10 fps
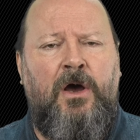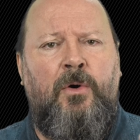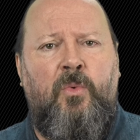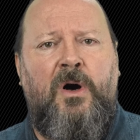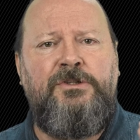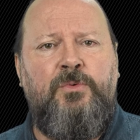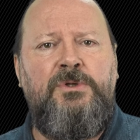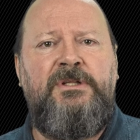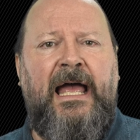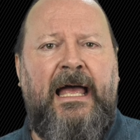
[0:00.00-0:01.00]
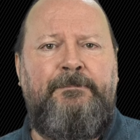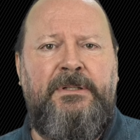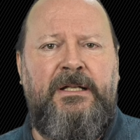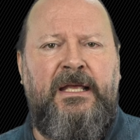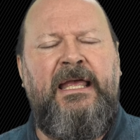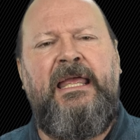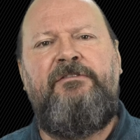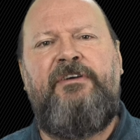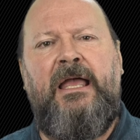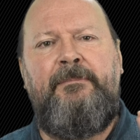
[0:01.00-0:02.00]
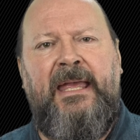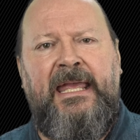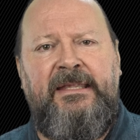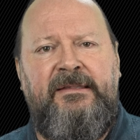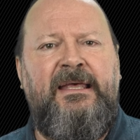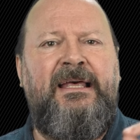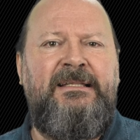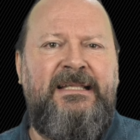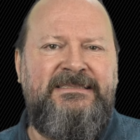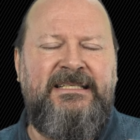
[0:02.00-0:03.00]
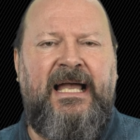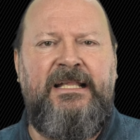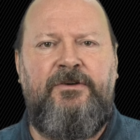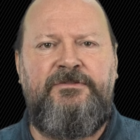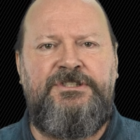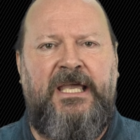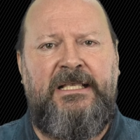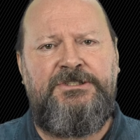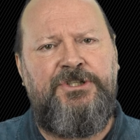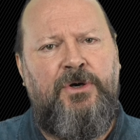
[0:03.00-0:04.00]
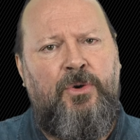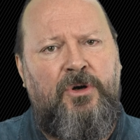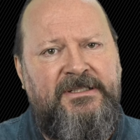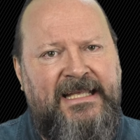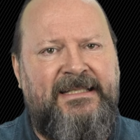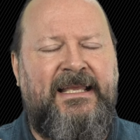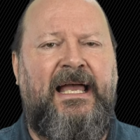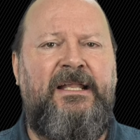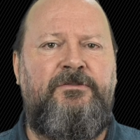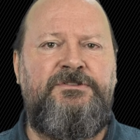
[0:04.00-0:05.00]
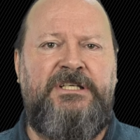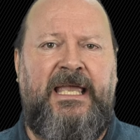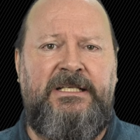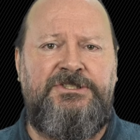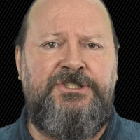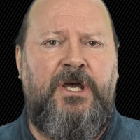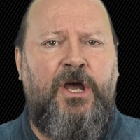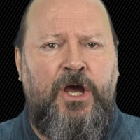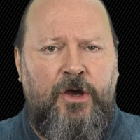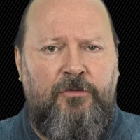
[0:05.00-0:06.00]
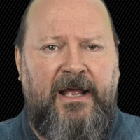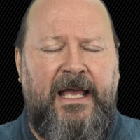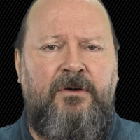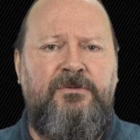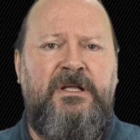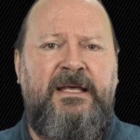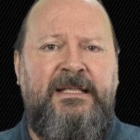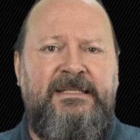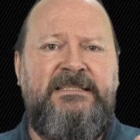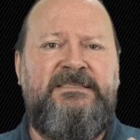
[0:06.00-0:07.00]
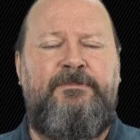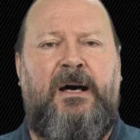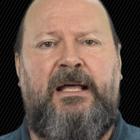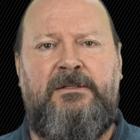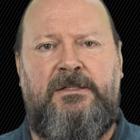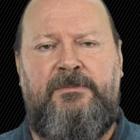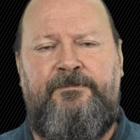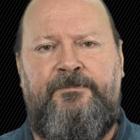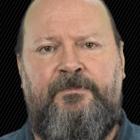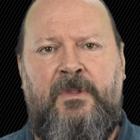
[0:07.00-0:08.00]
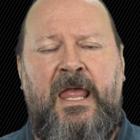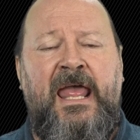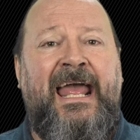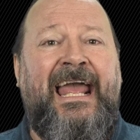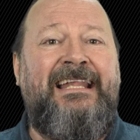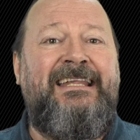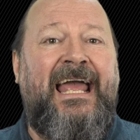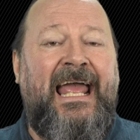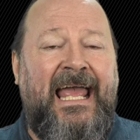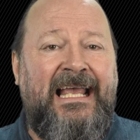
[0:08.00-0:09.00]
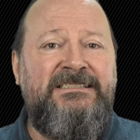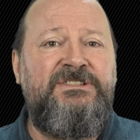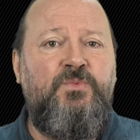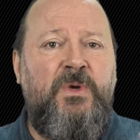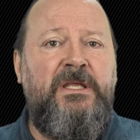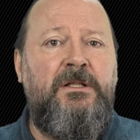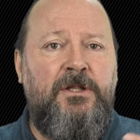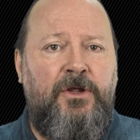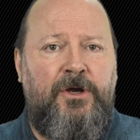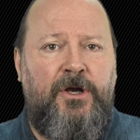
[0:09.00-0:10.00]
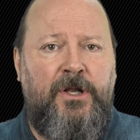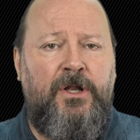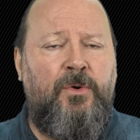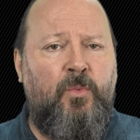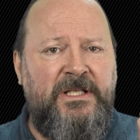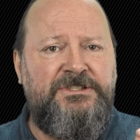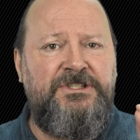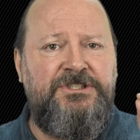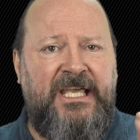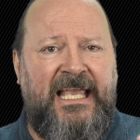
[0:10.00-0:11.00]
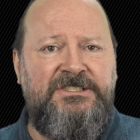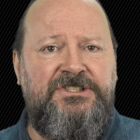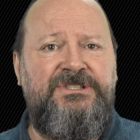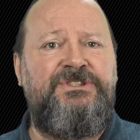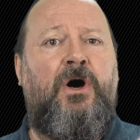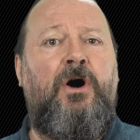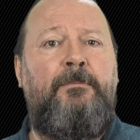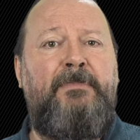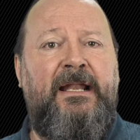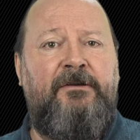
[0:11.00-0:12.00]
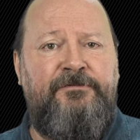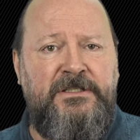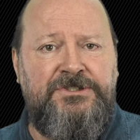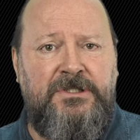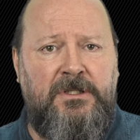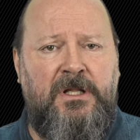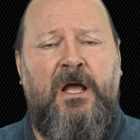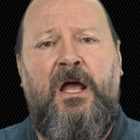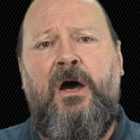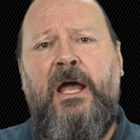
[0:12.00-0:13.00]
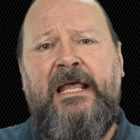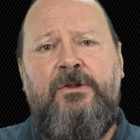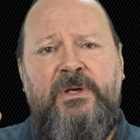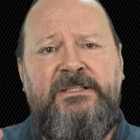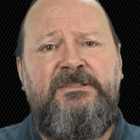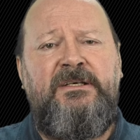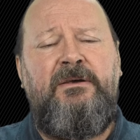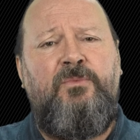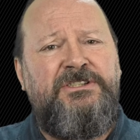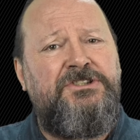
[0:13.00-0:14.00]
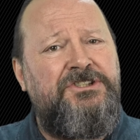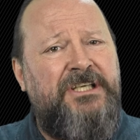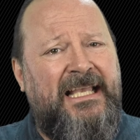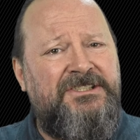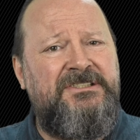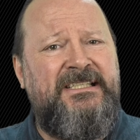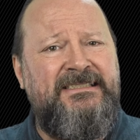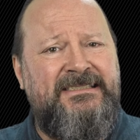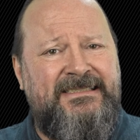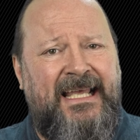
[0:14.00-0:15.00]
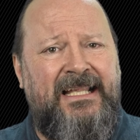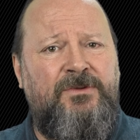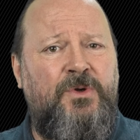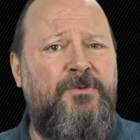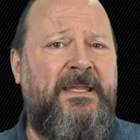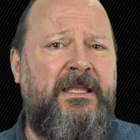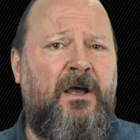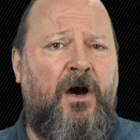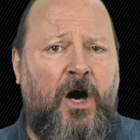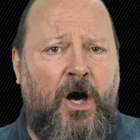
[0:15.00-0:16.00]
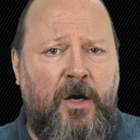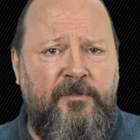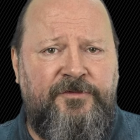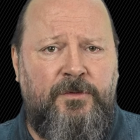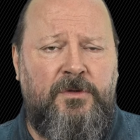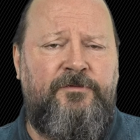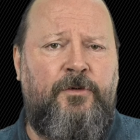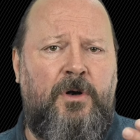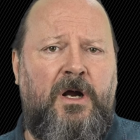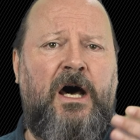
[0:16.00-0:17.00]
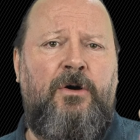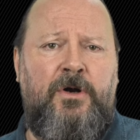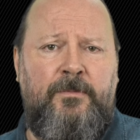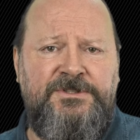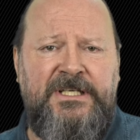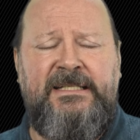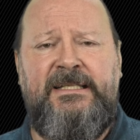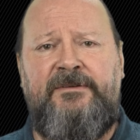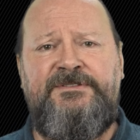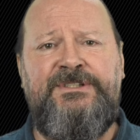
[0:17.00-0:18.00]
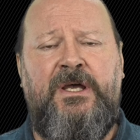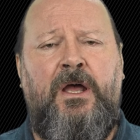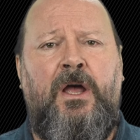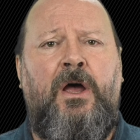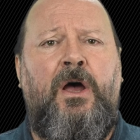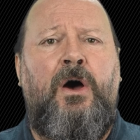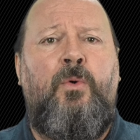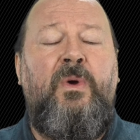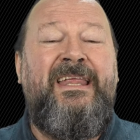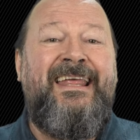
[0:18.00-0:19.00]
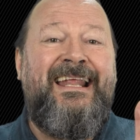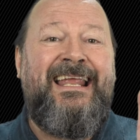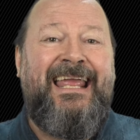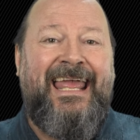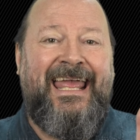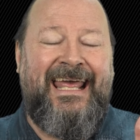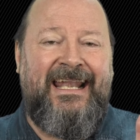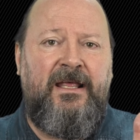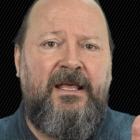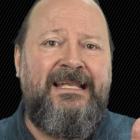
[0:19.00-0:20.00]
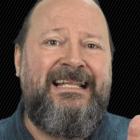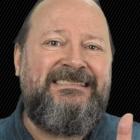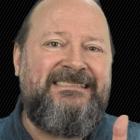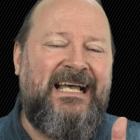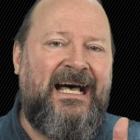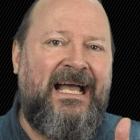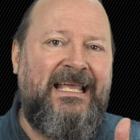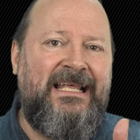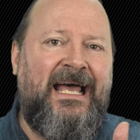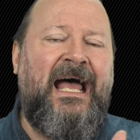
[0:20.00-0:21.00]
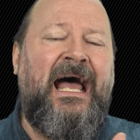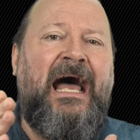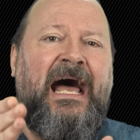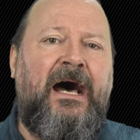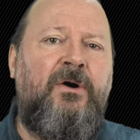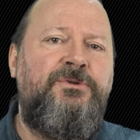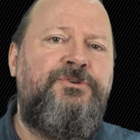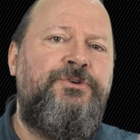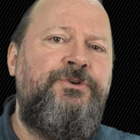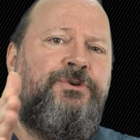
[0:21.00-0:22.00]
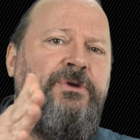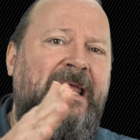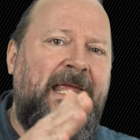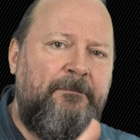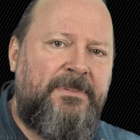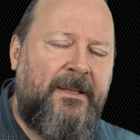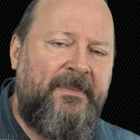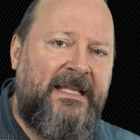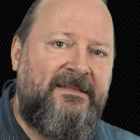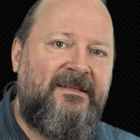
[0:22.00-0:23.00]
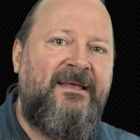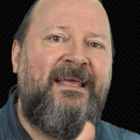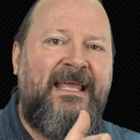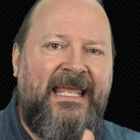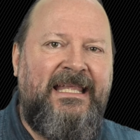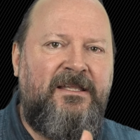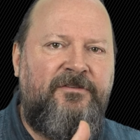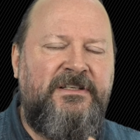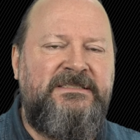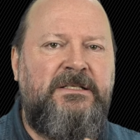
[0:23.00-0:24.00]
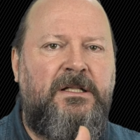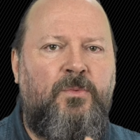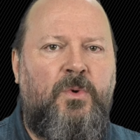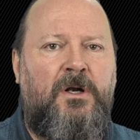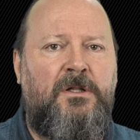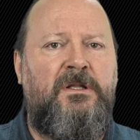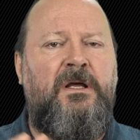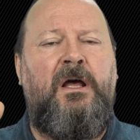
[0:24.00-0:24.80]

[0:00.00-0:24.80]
What would happen if I made this kind of change or that kind of change around this model? And as we learn which changes are beneficial and which changes instead would be harmful for our objectives, we then can decide how to implement in the physical world